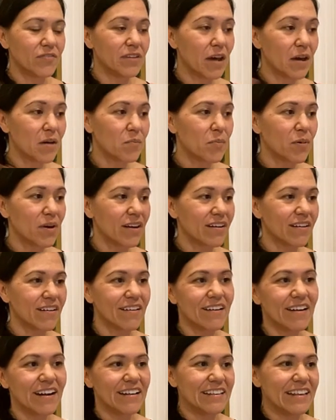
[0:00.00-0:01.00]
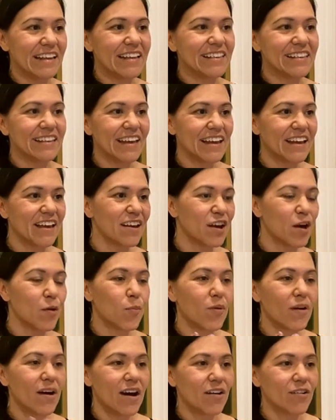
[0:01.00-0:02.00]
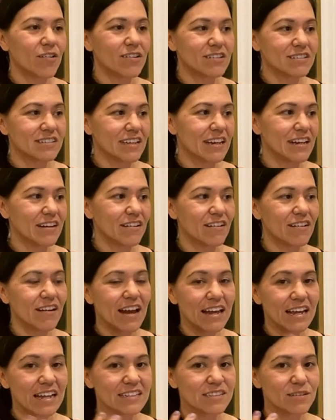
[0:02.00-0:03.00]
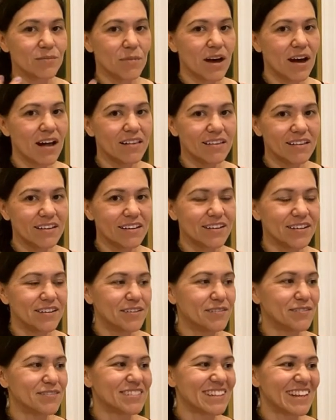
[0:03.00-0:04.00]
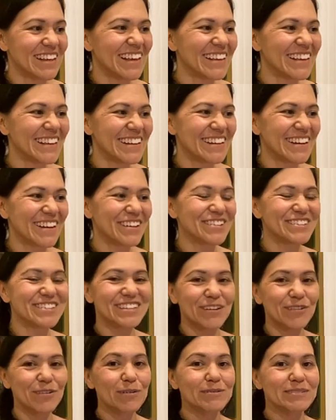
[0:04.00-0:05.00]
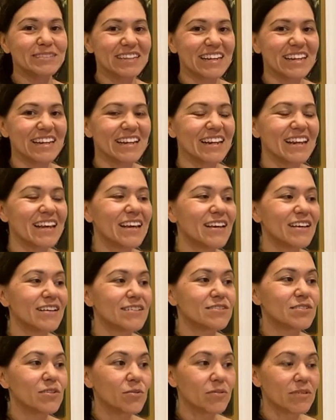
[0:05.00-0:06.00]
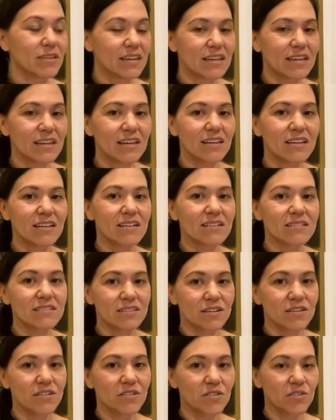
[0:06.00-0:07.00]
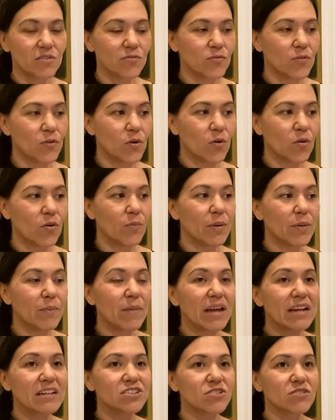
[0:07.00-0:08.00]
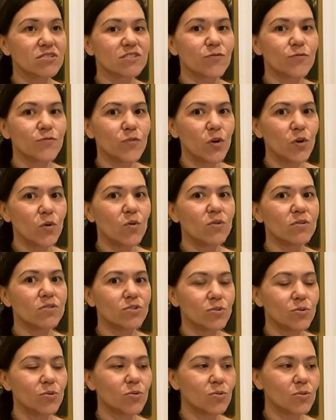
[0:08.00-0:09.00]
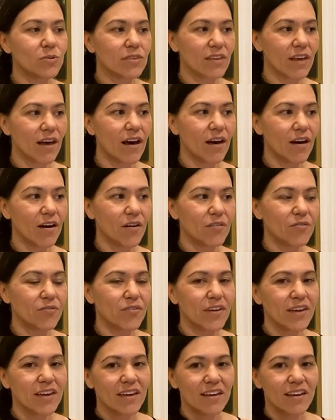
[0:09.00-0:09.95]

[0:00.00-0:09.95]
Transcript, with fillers: nut butter, and then like a couple hours later, I get some olives. you know, see what I'm saying? So eat until you're full, but make sure it's food you love.